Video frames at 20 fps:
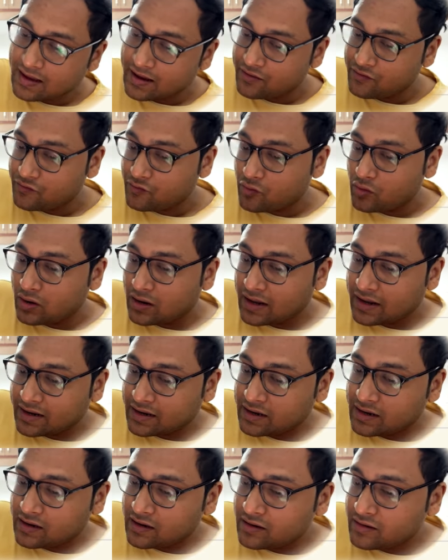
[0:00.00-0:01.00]
draw a
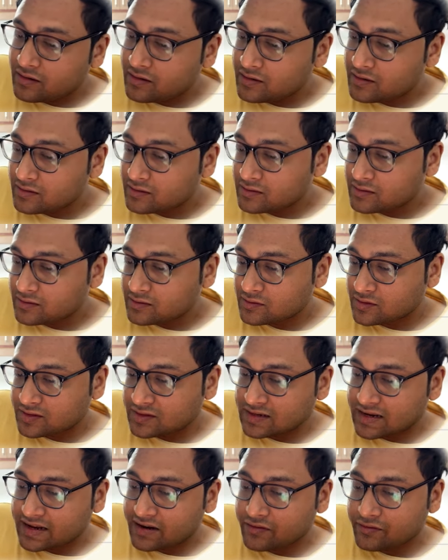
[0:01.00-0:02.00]
line here, so
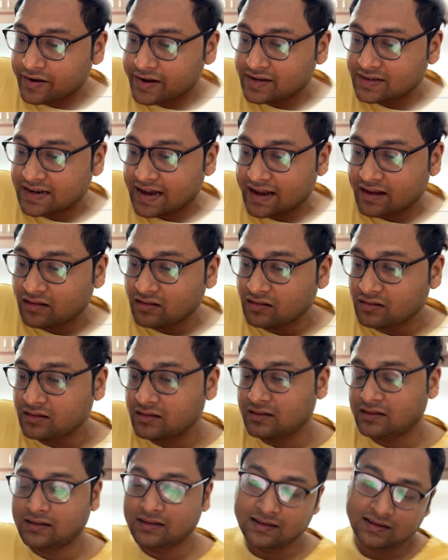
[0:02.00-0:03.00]
it's like a rectangle.
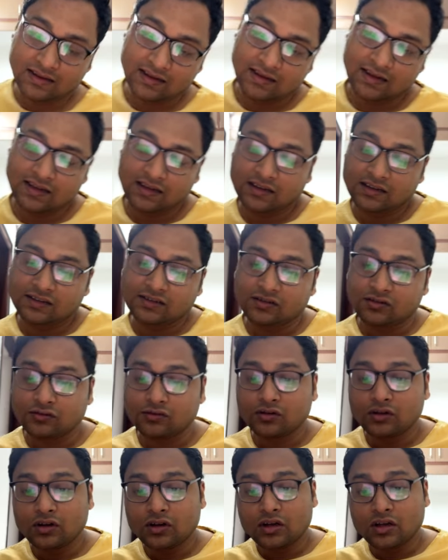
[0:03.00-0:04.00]
So
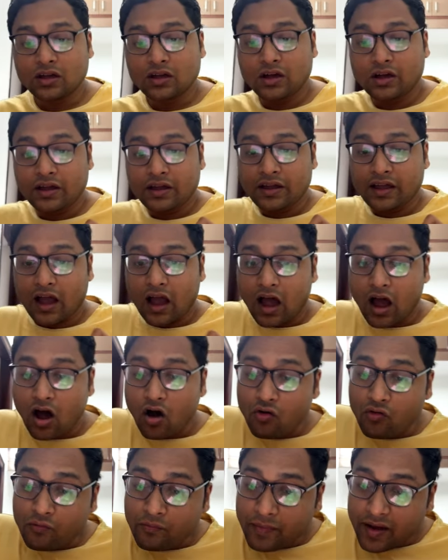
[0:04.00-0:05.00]

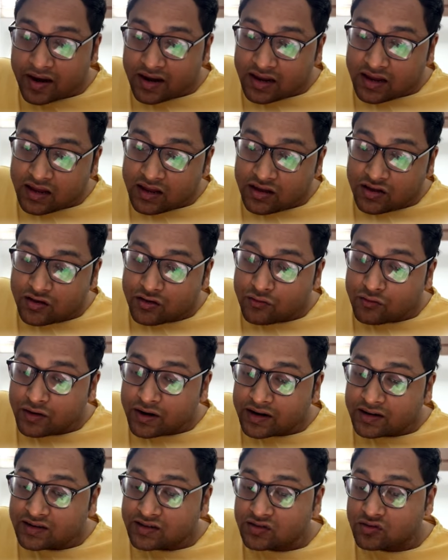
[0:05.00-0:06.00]
how many
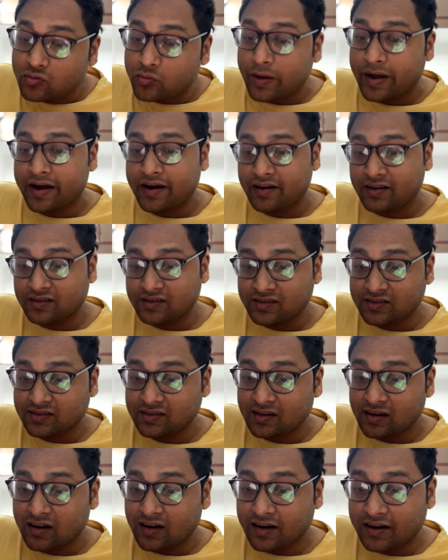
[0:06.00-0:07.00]
unit squares
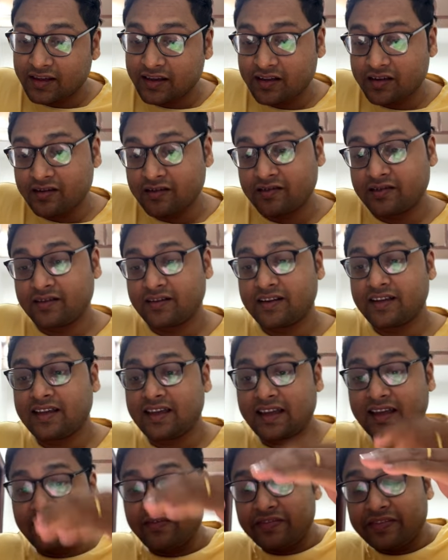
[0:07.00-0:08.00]
are here
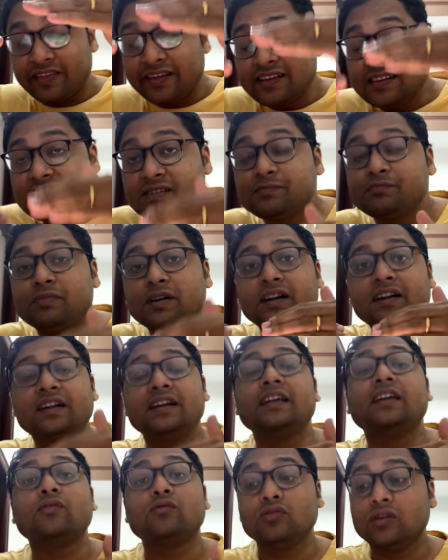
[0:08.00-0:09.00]
in this
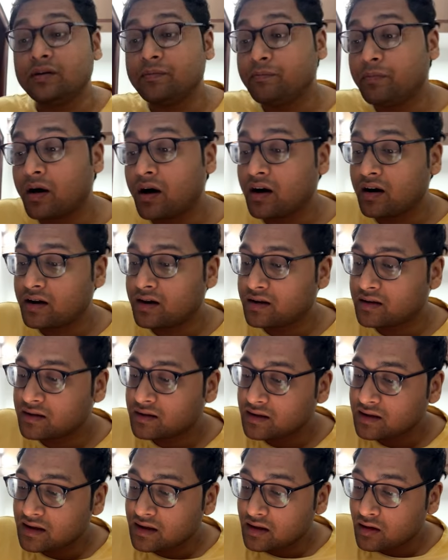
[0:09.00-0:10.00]
particular part
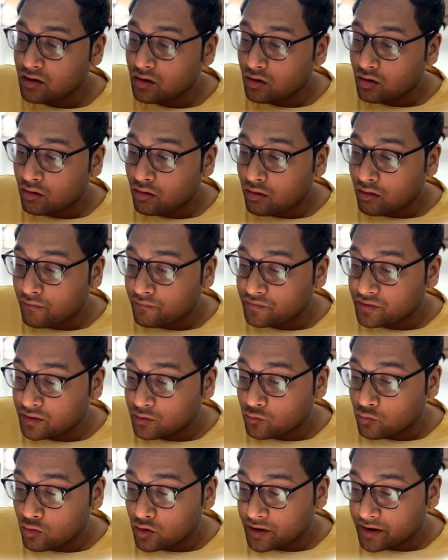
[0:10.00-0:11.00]
of the
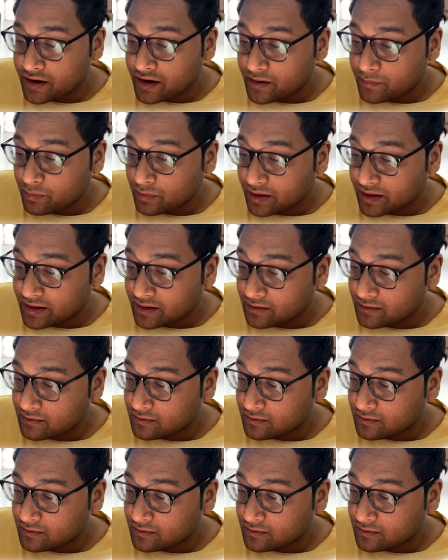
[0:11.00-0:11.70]
coordinate plane?